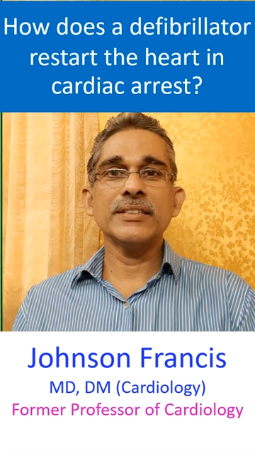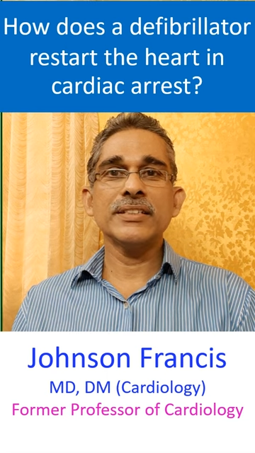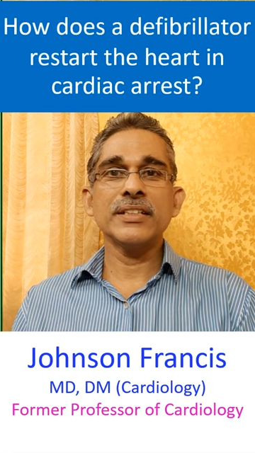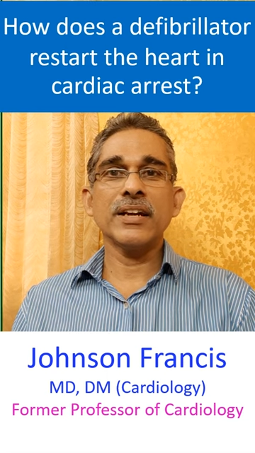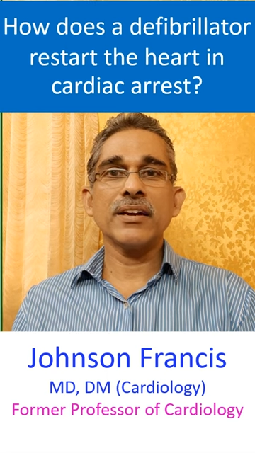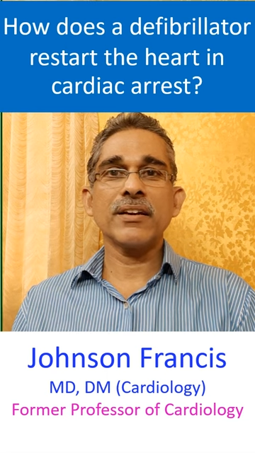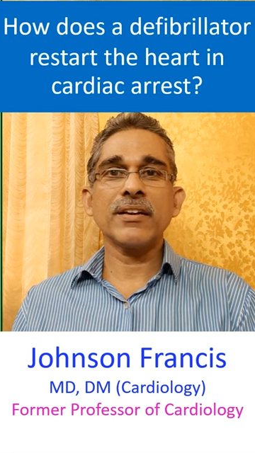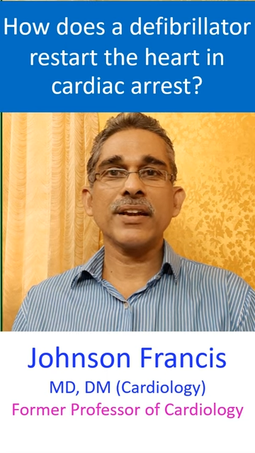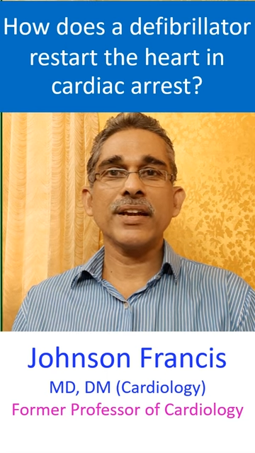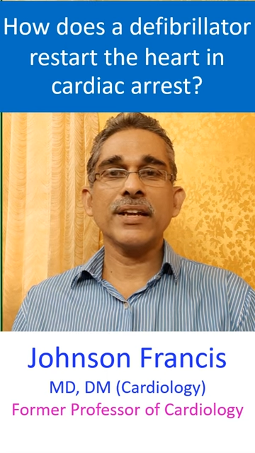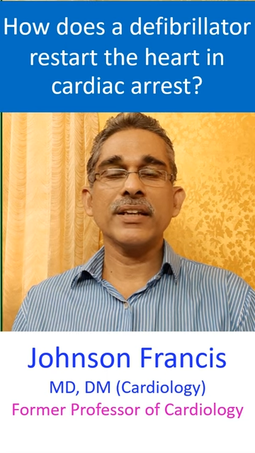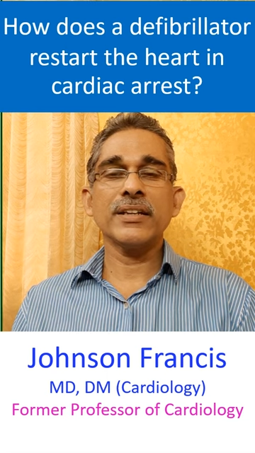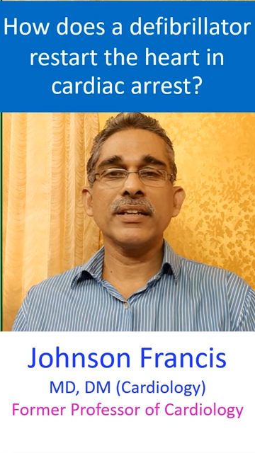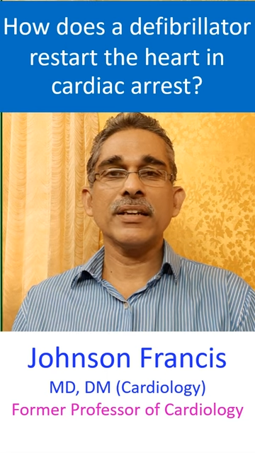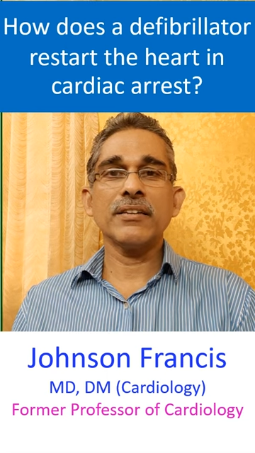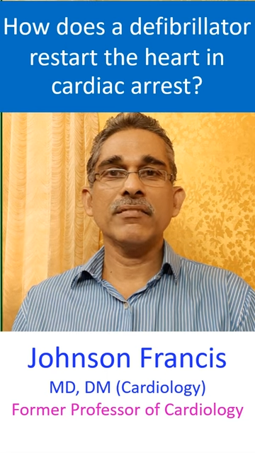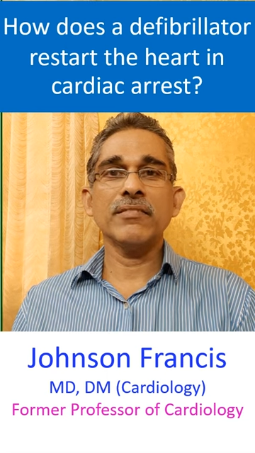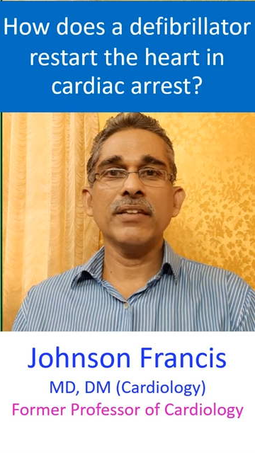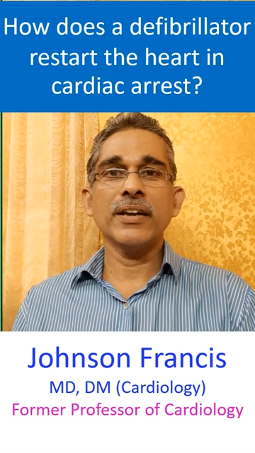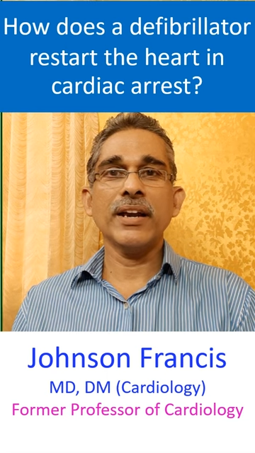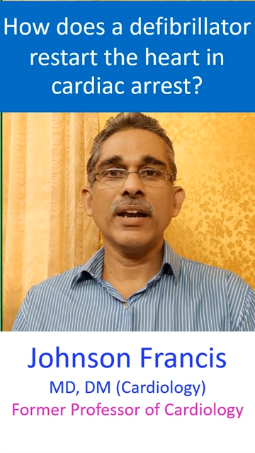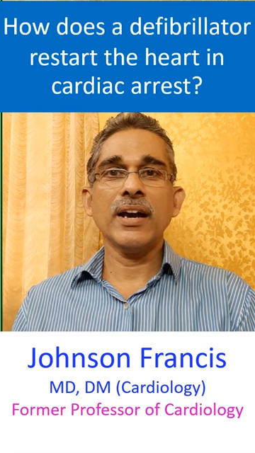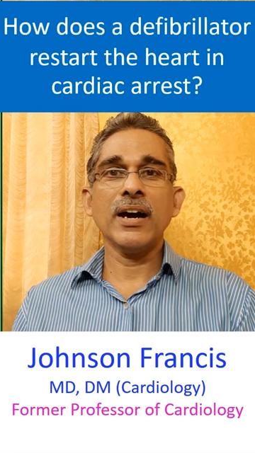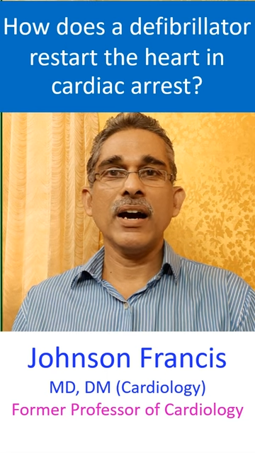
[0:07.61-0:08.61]
generate a
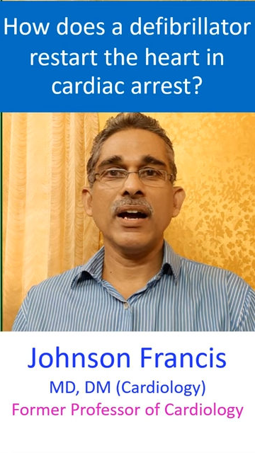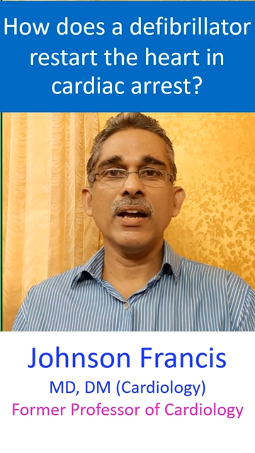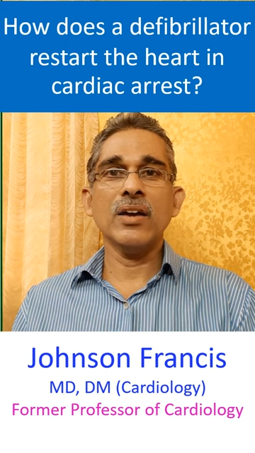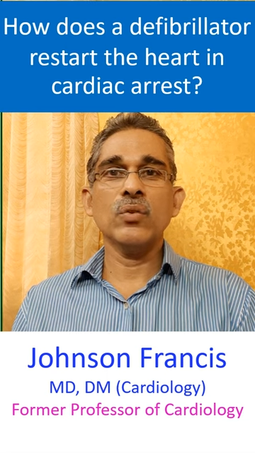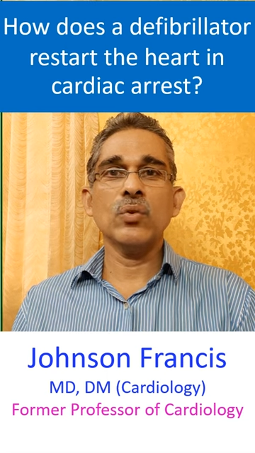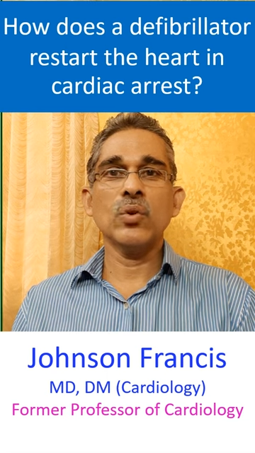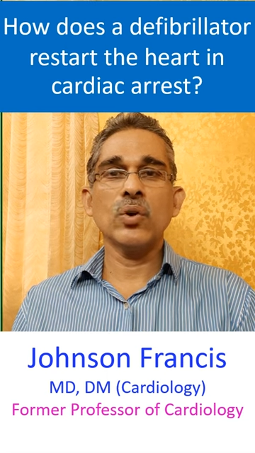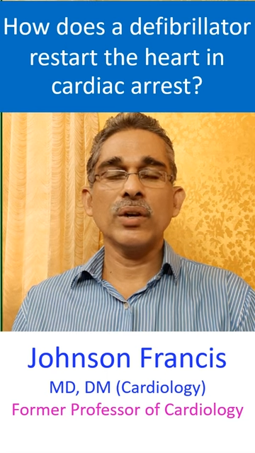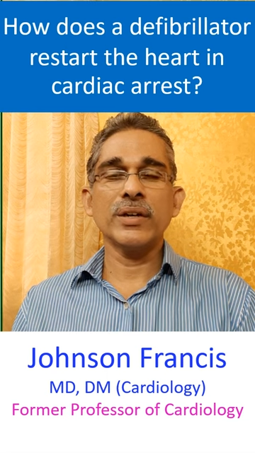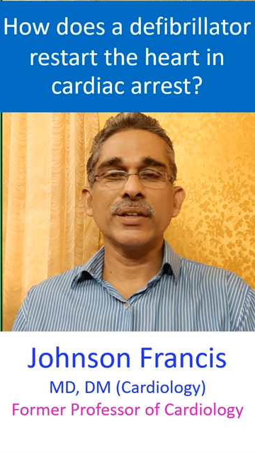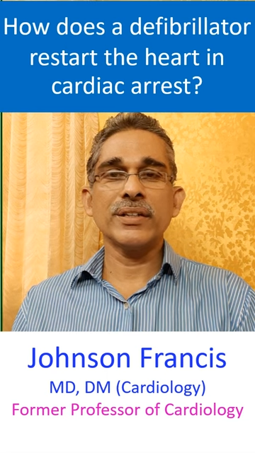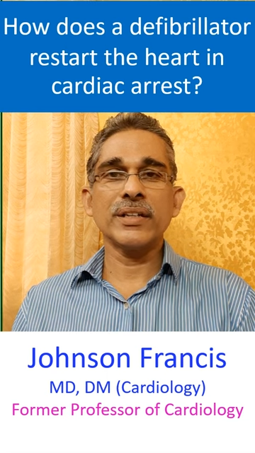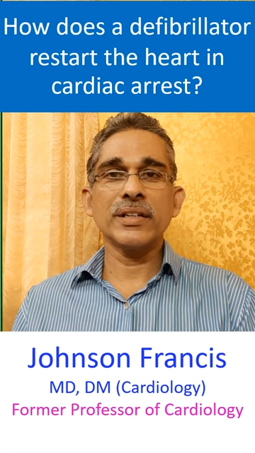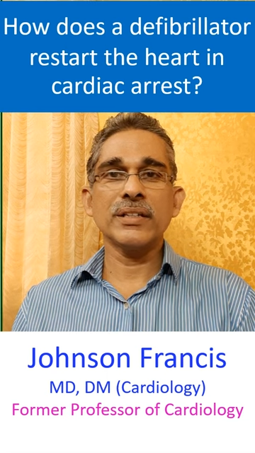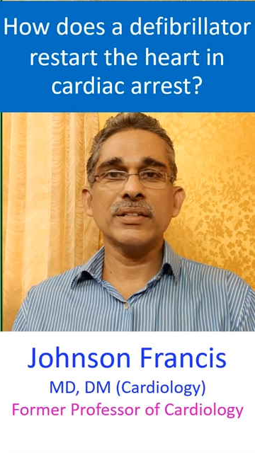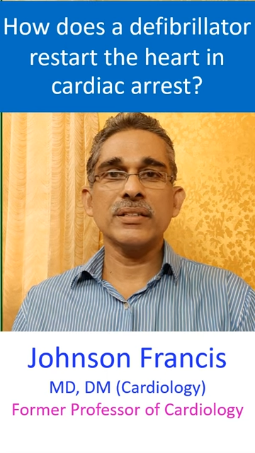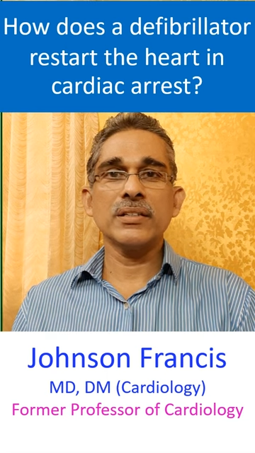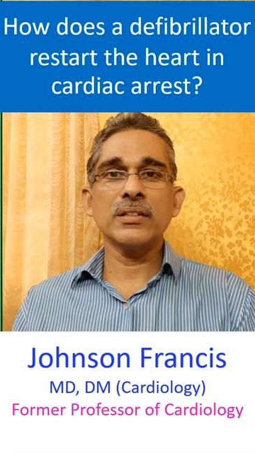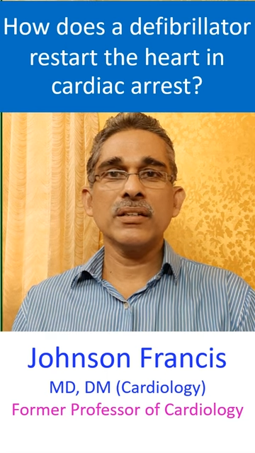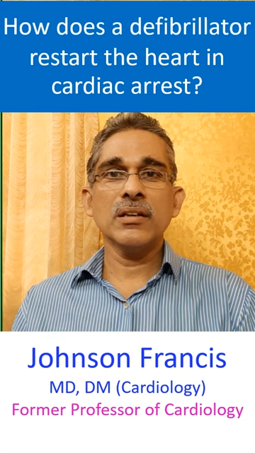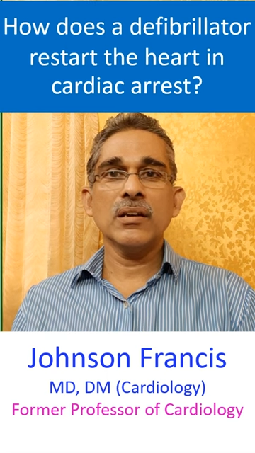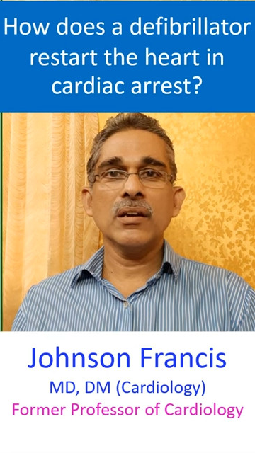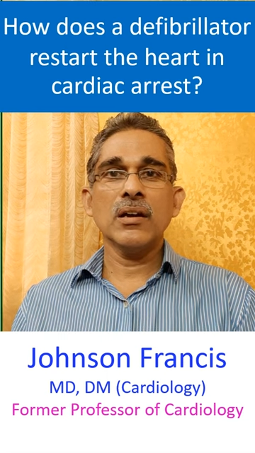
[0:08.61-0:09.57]
very high voltage